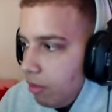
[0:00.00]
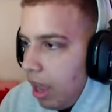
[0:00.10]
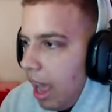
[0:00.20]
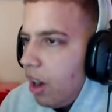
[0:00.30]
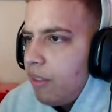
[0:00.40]

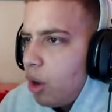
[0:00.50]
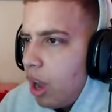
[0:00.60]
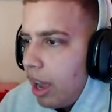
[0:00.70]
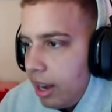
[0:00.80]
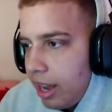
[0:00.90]
I don't even know
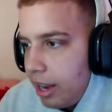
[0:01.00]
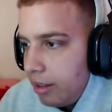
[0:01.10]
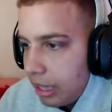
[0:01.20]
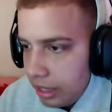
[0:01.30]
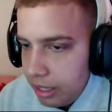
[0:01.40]
how I died.
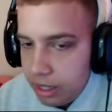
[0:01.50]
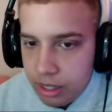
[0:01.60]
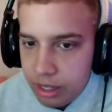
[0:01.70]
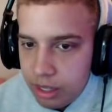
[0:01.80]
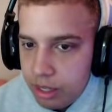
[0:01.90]
Like this,
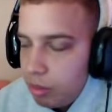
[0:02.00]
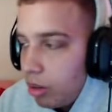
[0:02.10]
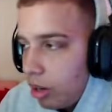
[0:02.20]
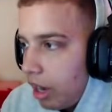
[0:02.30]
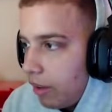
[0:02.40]
this is
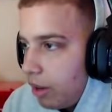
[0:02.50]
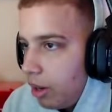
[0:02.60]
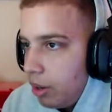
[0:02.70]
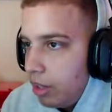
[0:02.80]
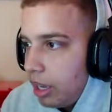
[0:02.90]
I don't even
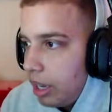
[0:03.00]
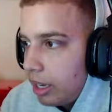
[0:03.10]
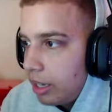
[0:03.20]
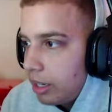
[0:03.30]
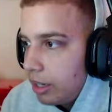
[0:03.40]
know what the
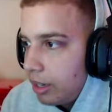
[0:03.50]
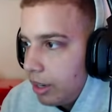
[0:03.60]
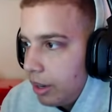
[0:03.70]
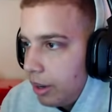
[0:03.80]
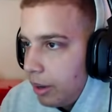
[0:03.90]
heck.
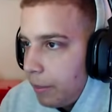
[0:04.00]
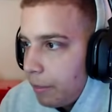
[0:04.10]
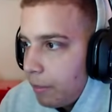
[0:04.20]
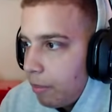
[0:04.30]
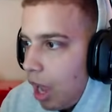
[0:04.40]

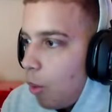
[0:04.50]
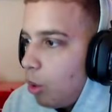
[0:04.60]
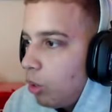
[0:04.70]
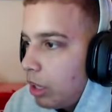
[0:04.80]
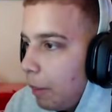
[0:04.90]
I
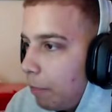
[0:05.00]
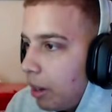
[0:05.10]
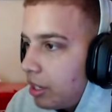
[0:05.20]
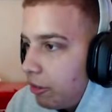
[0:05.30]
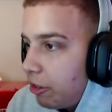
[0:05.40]
wonder what the
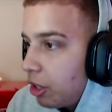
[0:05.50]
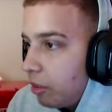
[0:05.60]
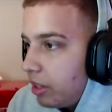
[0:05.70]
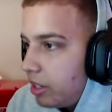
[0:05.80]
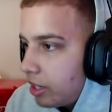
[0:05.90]
budget for the
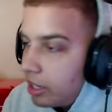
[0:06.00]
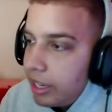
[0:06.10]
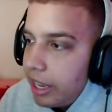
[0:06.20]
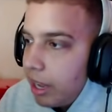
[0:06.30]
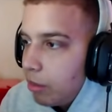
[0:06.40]
360
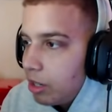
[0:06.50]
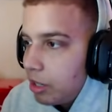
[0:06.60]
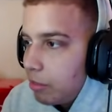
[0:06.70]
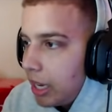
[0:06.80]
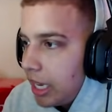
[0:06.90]
game was,
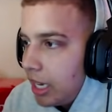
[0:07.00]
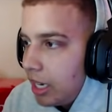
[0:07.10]
man.